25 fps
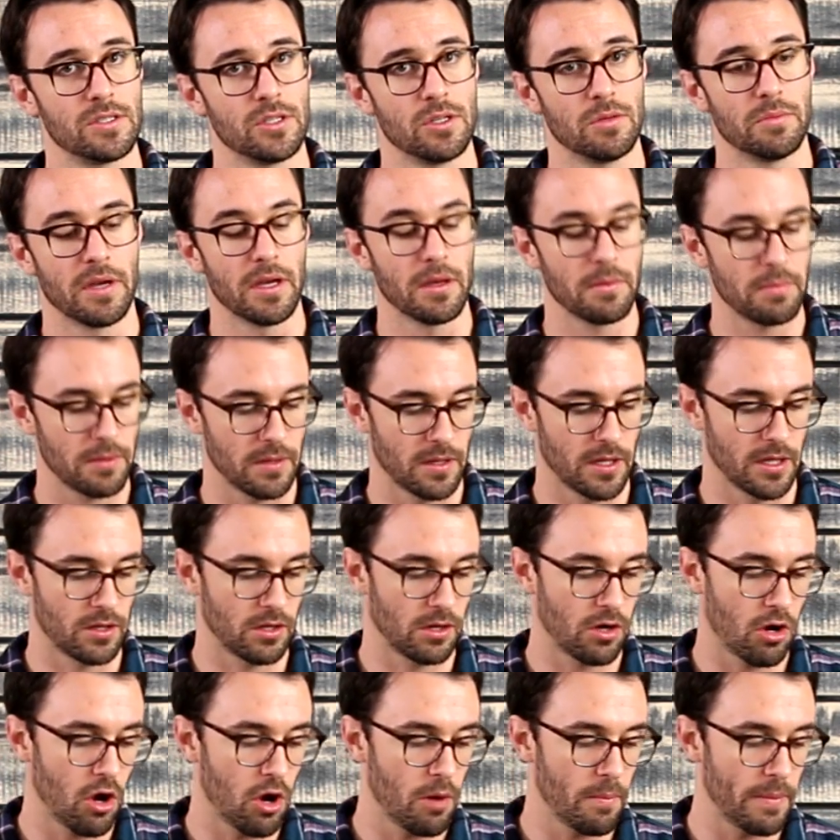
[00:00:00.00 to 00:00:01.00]
tube amp, and
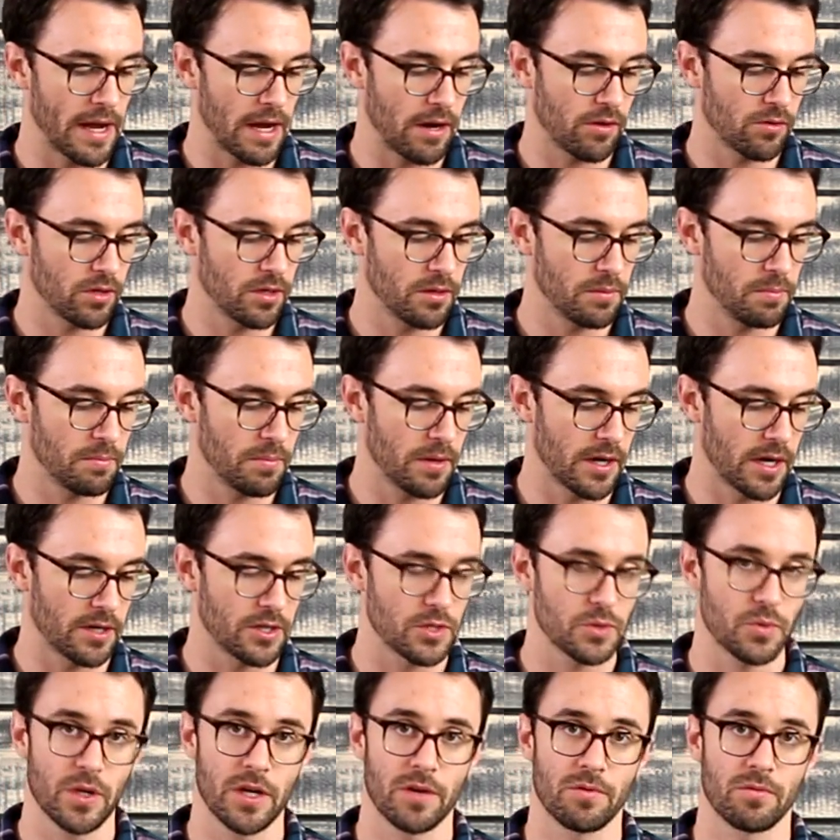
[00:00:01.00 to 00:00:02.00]
they're all powered by our
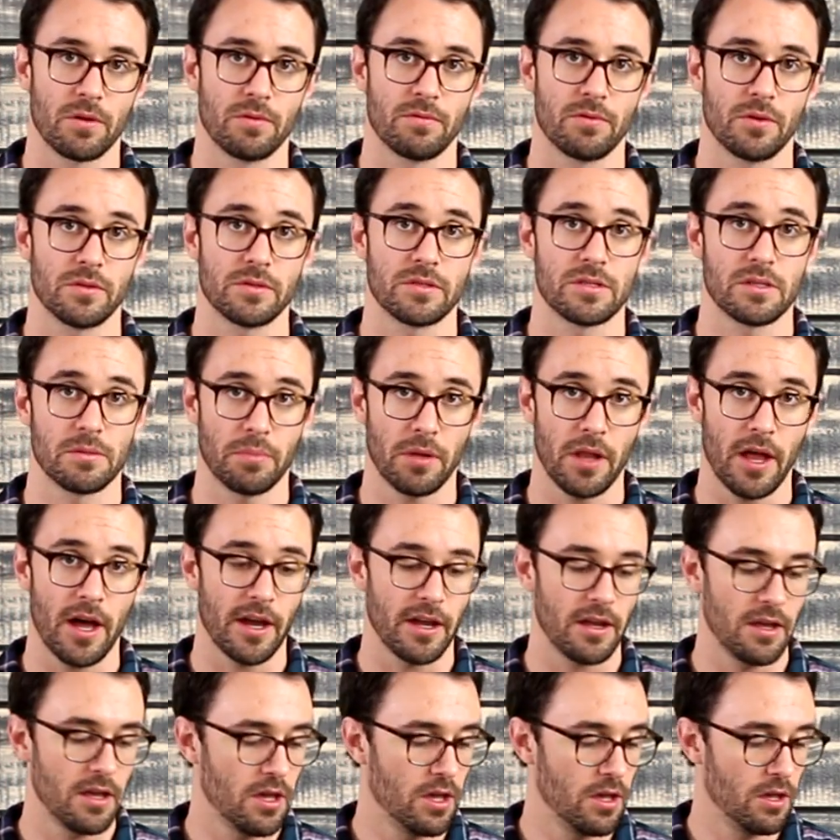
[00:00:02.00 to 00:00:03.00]
24-volt
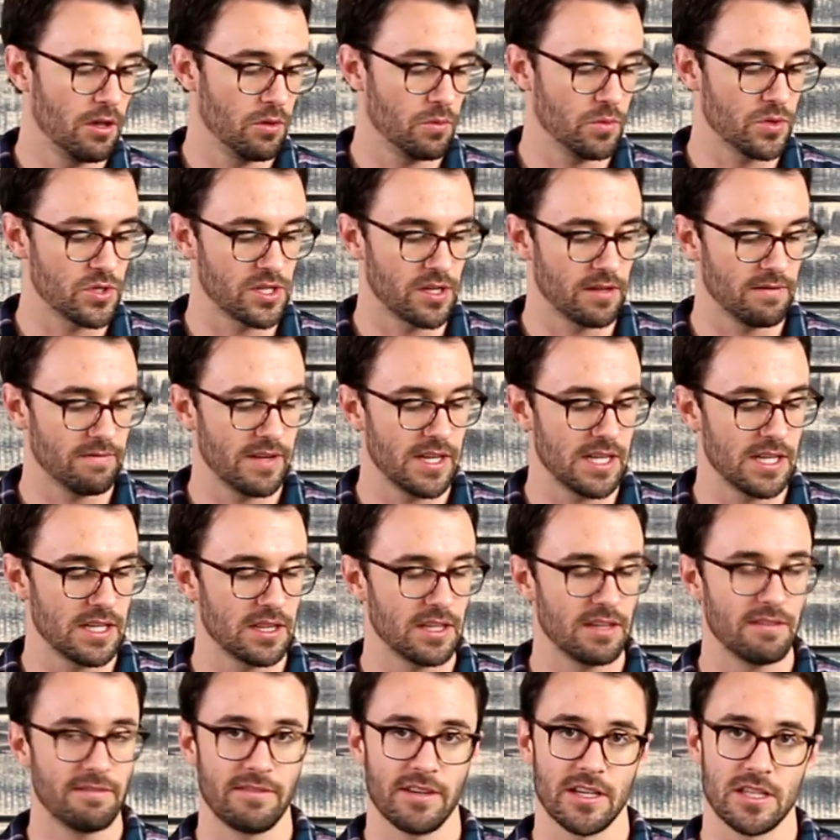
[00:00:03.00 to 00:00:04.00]
supply, which
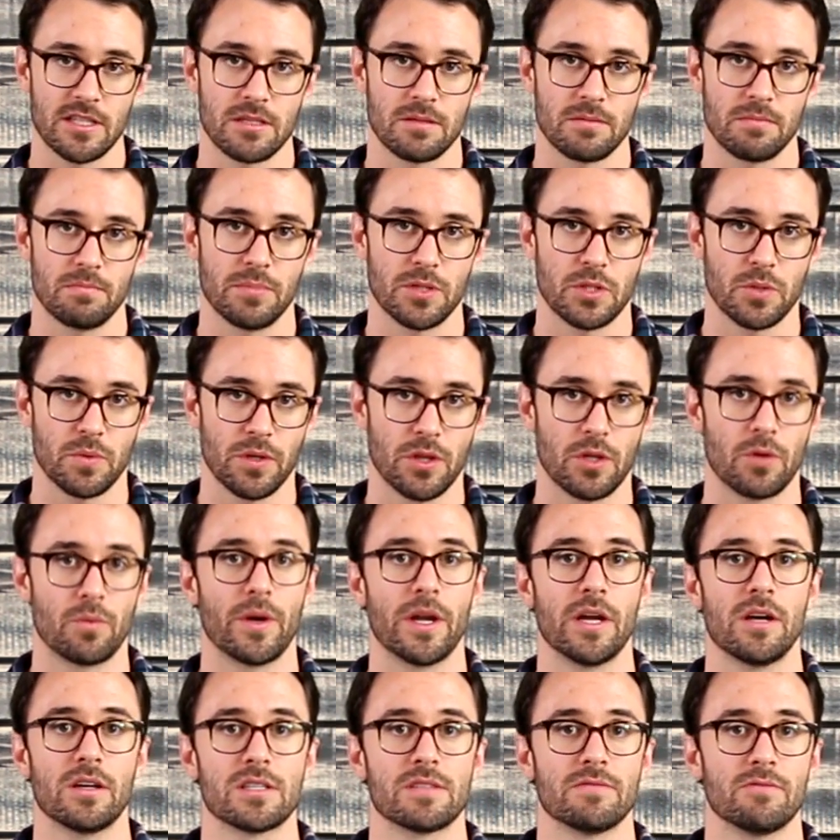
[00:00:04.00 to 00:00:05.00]
conveniently fits between the
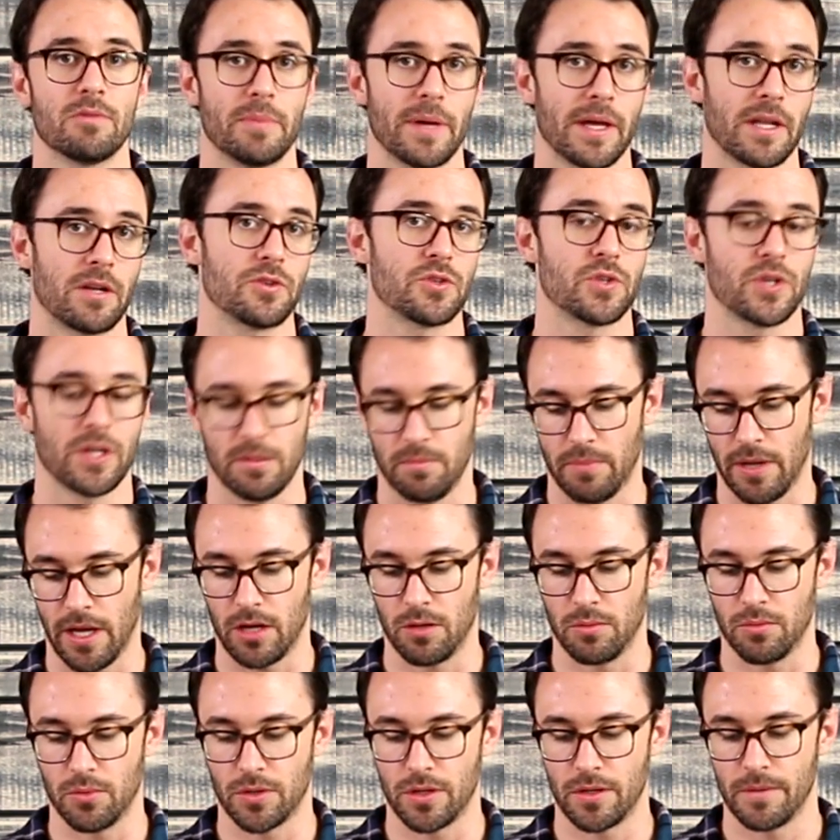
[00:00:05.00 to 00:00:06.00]
rails of a pedal tray and
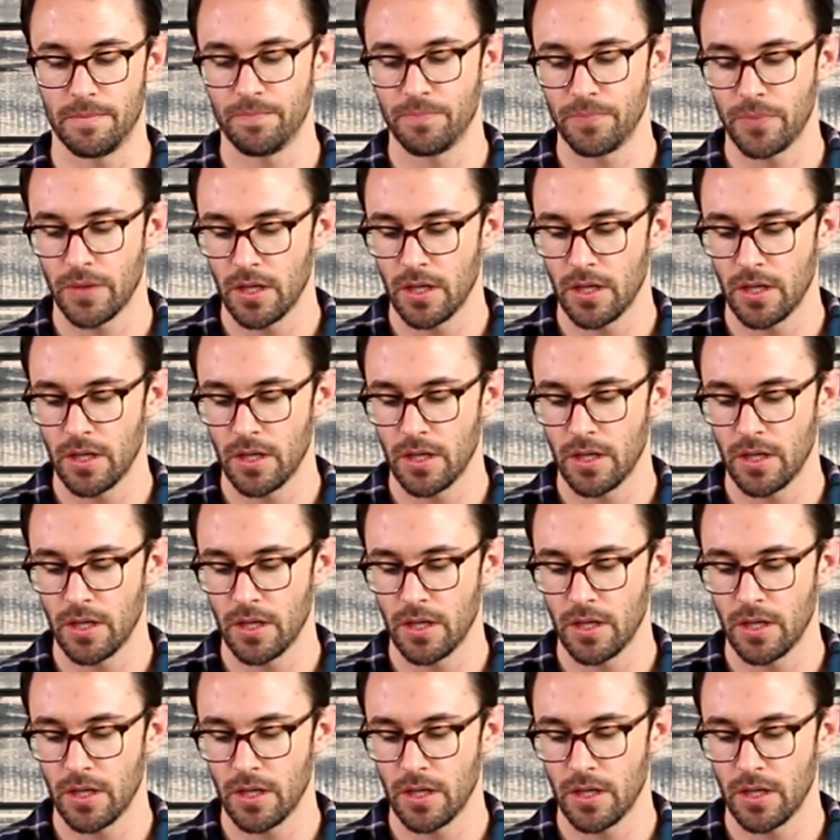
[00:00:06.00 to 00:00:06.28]
pedal board.